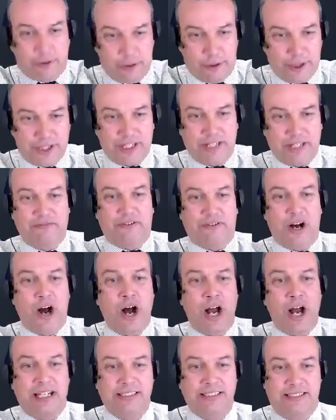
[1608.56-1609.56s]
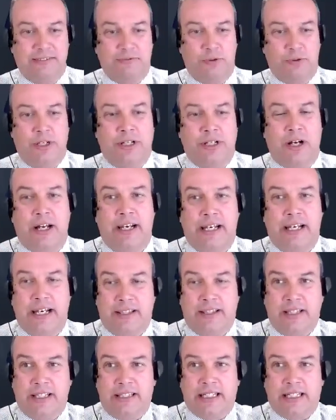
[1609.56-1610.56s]
flourishing vines and whatnot. And
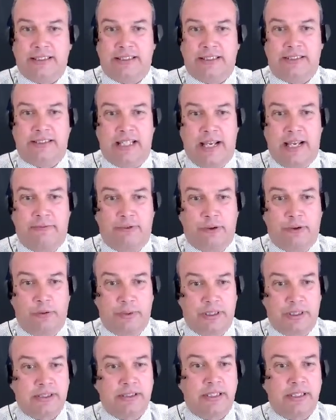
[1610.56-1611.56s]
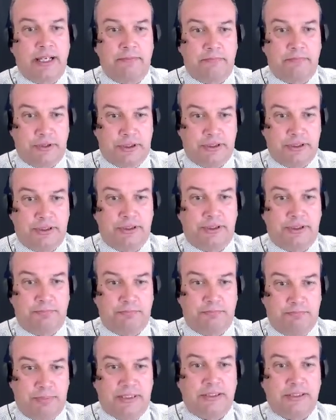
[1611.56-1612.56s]
I think that's the same for a real estate
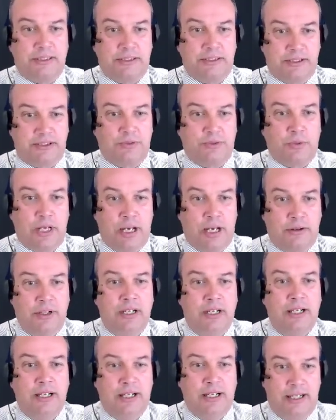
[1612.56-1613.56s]
person's business as well.